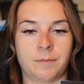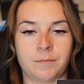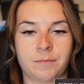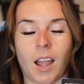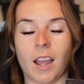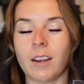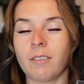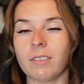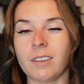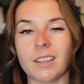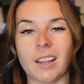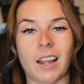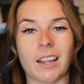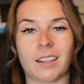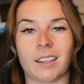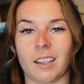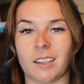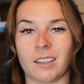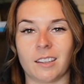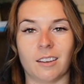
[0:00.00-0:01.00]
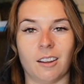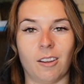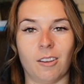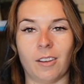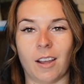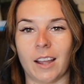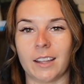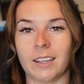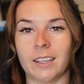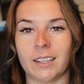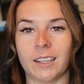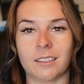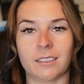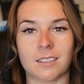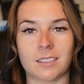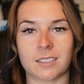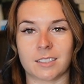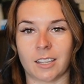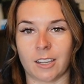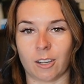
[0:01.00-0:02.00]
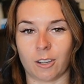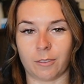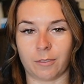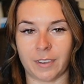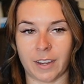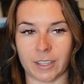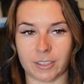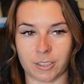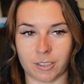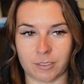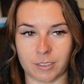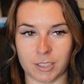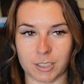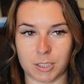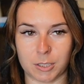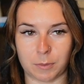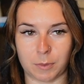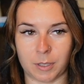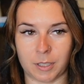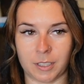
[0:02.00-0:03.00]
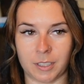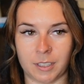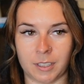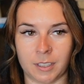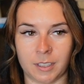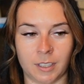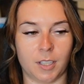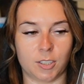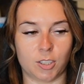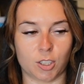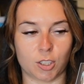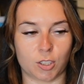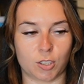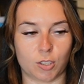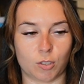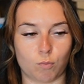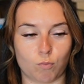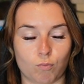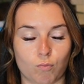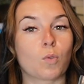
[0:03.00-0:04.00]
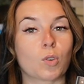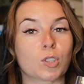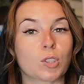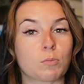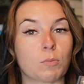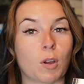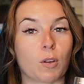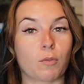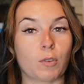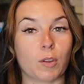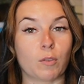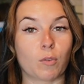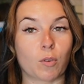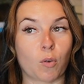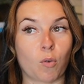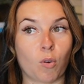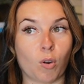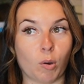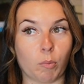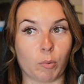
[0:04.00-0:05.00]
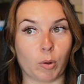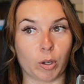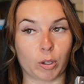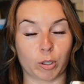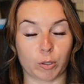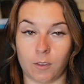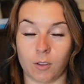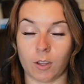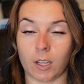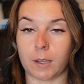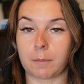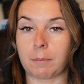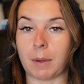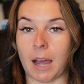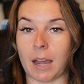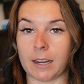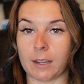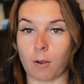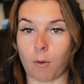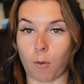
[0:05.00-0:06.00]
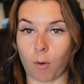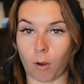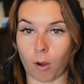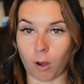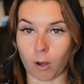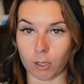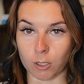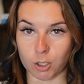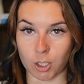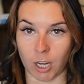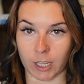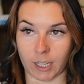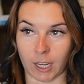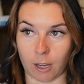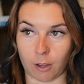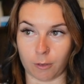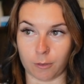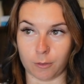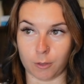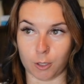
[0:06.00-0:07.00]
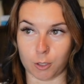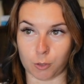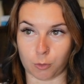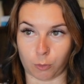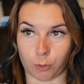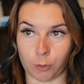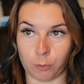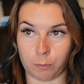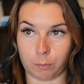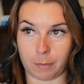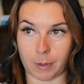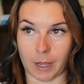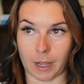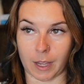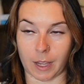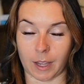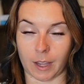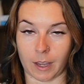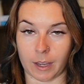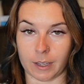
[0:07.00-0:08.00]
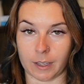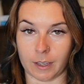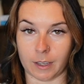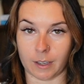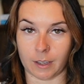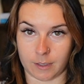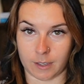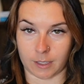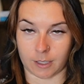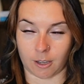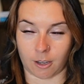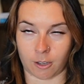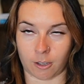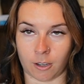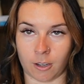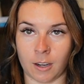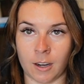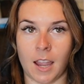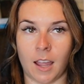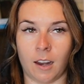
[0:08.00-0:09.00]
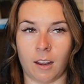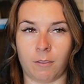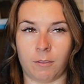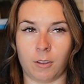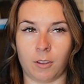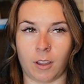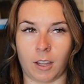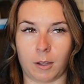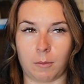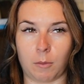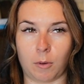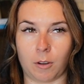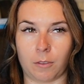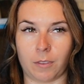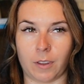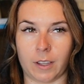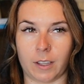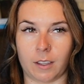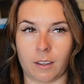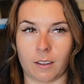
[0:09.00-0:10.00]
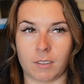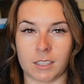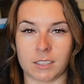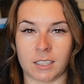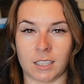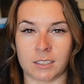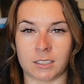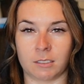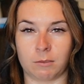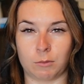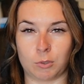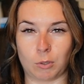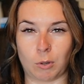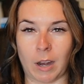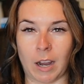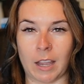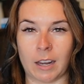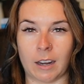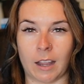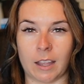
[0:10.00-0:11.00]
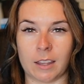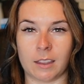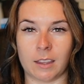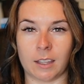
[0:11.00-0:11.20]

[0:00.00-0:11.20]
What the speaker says: I didn't really like it, you know. I didn't get the scare factor of this one. It just wasn't my favorite horror book. If you like body horror, check out The Troop by Nick Cutter. And if you like more of like a sense of dread, I